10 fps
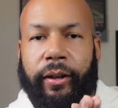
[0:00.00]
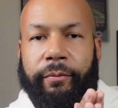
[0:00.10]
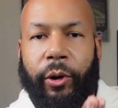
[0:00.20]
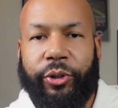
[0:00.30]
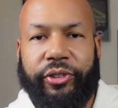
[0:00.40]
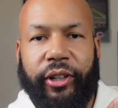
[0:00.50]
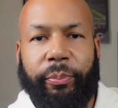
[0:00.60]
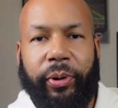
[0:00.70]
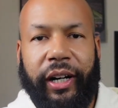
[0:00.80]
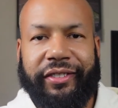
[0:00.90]
focus on the
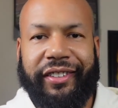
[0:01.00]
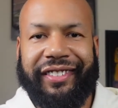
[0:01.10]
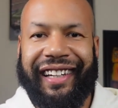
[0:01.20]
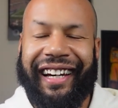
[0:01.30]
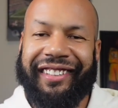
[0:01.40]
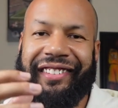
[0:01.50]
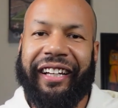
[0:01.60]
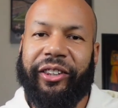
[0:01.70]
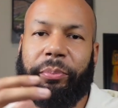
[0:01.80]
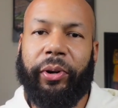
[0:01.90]
process, guys,
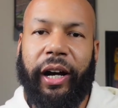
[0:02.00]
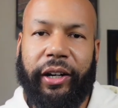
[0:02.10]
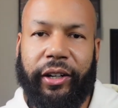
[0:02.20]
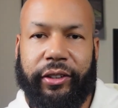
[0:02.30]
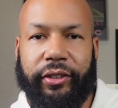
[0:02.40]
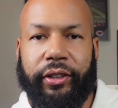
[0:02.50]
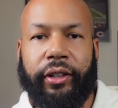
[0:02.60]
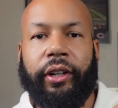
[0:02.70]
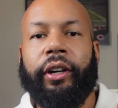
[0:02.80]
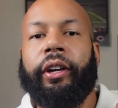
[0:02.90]
not the product.
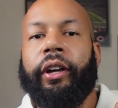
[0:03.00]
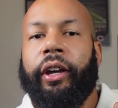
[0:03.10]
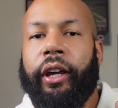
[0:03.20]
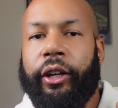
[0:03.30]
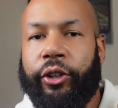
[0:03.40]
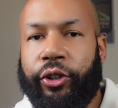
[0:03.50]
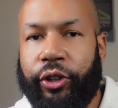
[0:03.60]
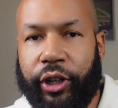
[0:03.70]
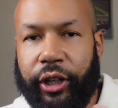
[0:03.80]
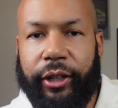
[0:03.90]

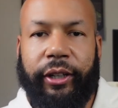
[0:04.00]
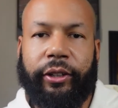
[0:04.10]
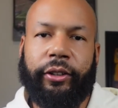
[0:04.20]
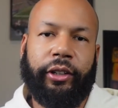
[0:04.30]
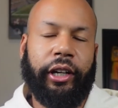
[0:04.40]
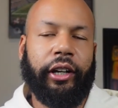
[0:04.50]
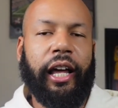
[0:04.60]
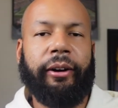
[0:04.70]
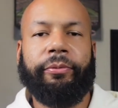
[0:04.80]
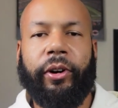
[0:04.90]
You're gonna get a
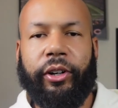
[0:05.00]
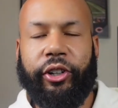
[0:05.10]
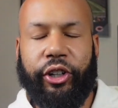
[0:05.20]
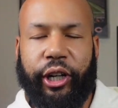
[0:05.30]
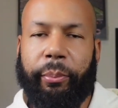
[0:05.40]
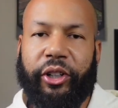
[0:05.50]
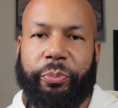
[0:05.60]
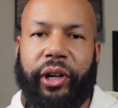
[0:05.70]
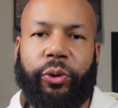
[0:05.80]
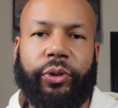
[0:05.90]
lot farther, you're gonna get
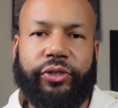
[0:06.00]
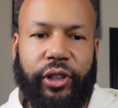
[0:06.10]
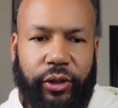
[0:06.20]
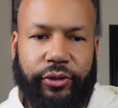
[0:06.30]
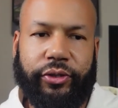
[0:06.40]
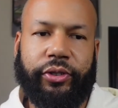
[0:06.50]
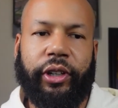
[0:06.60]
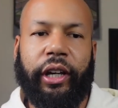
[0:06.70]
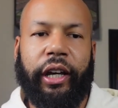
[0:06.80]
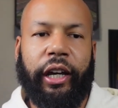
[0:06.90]
much better results.
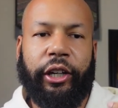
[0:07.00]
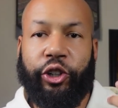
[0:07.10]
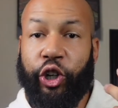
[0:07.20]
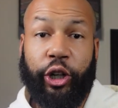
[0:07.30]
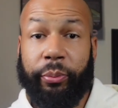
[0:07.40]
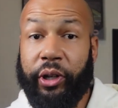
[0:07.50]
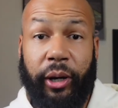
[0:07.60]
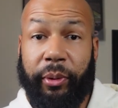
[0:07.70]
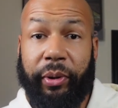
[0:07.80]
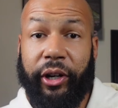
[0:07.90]
You're gonna
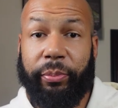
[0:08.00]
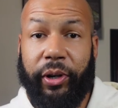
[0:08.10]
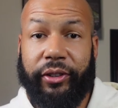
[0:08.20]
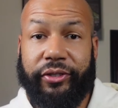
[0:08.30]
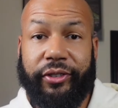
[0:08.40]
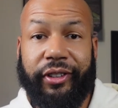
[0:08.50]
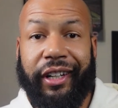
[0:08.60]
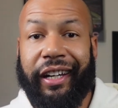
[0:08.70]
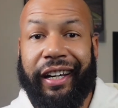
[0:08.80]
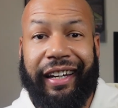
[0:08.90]
become a better person,
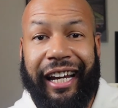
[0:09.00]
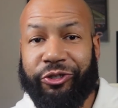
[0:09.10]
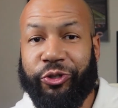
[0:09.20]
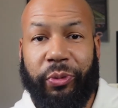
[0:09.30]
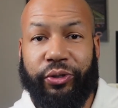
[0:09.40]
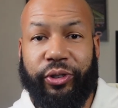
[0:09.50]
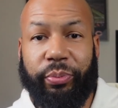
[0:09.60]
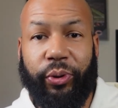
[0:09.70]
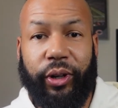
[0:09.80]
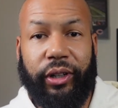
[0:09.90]
and that's what's most
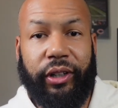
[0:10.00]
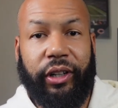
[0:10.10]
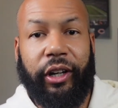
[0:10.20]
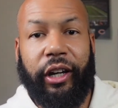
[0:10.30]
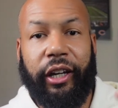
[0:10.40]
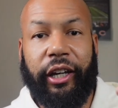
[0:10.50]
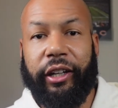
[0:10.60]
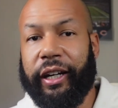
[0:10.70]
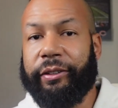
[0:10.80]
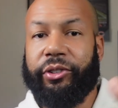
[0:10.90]
important.
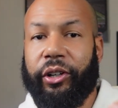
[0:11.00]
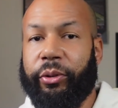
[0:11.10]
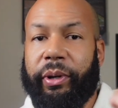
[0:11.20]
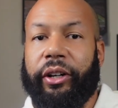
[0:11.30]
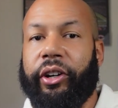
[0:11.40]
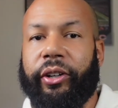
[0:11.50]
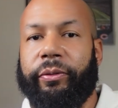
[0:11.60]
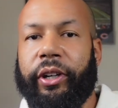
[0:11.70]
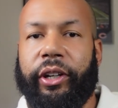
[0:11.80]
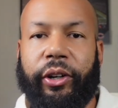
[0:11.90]
Again, like I talked about in other
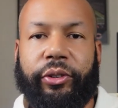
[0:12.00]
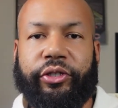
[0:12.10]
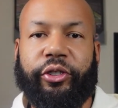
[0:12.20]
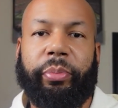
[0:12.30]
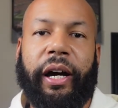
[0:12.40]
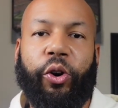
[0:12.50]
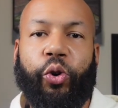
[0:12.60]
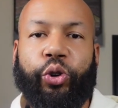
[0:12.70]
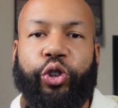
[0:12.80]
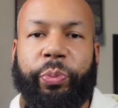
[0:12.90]
videos, it's about
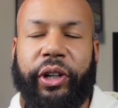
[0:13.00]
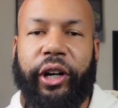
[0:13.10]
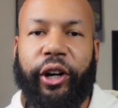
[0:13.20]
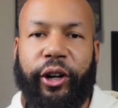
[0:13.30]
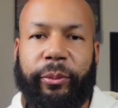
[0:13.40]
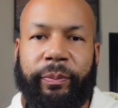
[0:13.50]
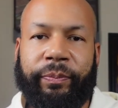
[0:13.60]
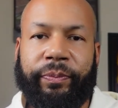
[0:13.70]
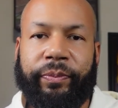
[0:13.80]
who you become